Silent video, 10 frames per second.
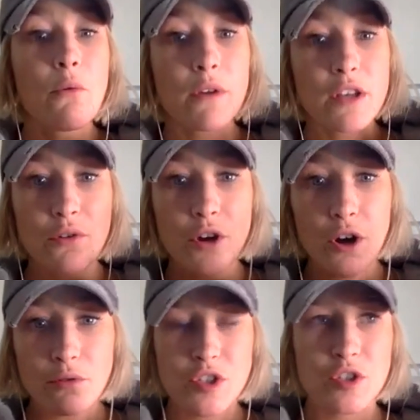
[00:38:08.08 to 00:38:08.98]
when you
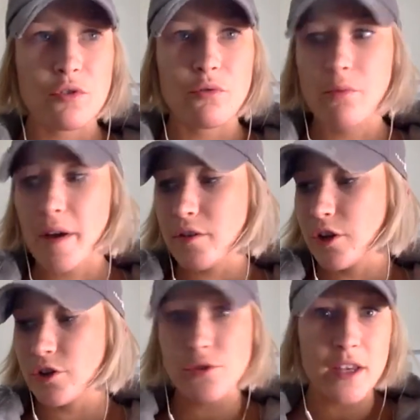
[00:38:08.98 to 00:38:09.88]
go to, whether
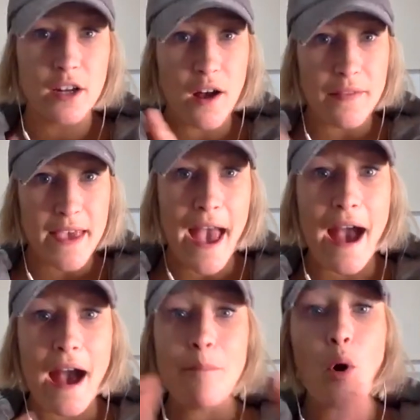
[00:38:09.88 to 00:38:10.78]
you're doing it on the
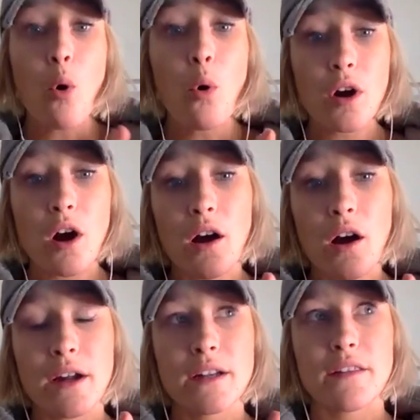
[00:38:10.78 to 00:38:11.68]
app or
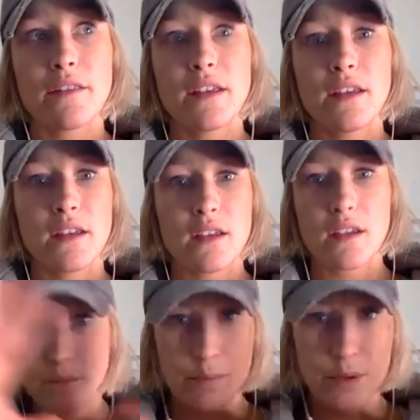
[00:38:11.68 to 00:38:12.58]
on the
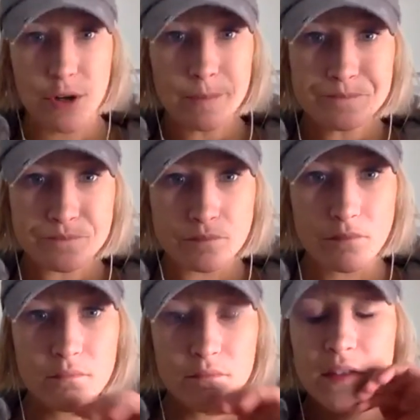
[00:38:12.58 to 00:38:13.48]
computer,
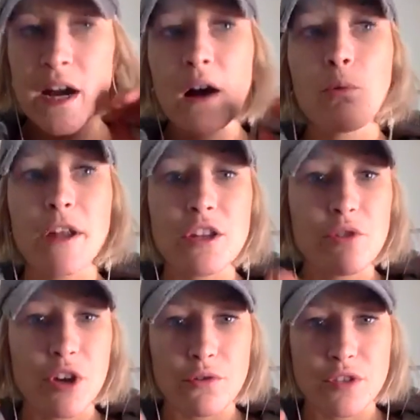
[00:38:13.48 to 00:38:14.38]
when you
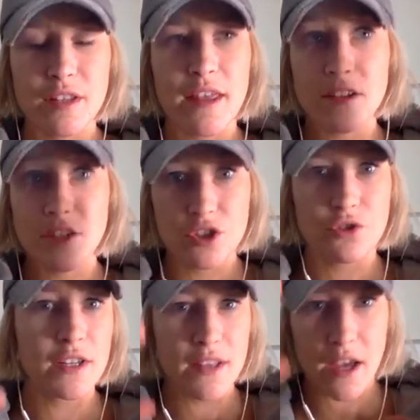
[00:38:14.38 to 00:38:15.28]
go to that
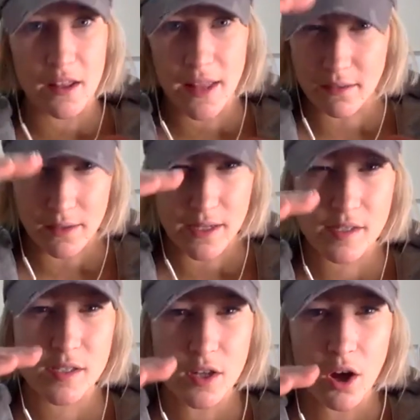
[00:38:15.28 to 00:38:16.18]
screen that like
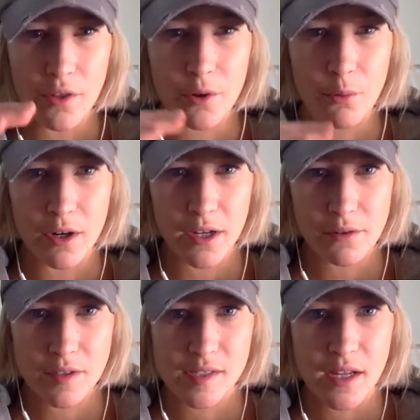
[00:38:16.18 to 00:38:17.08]
lists all the
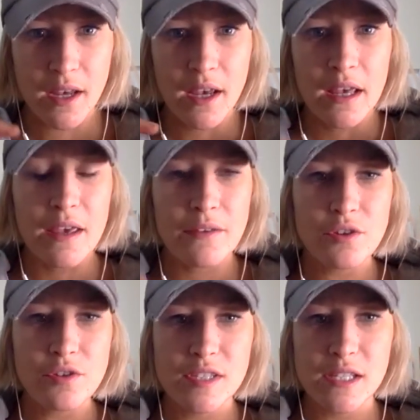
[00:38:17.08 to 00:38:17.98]
workouts,
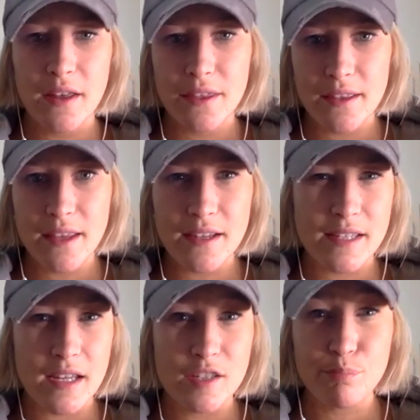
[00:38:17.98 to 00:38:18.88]
you'll see a thing that
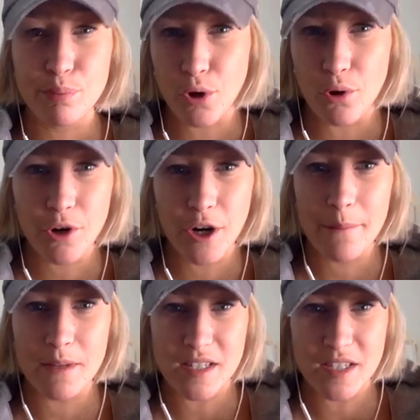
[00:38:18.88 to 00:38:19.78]
says
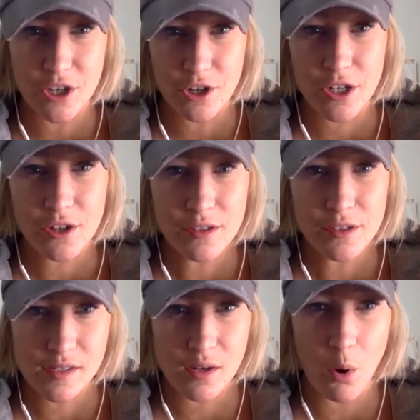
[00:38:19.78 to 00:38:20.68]
program
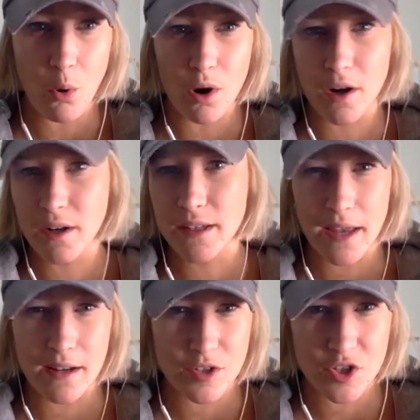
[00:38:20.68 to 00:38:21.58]
materials or
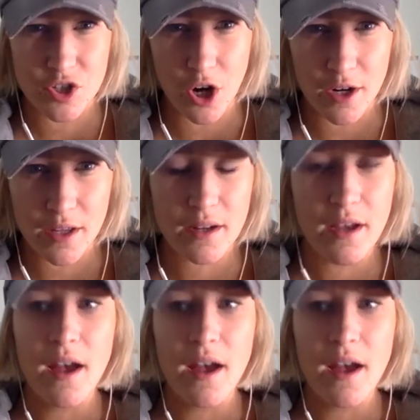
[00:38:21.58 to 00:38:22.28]
getting started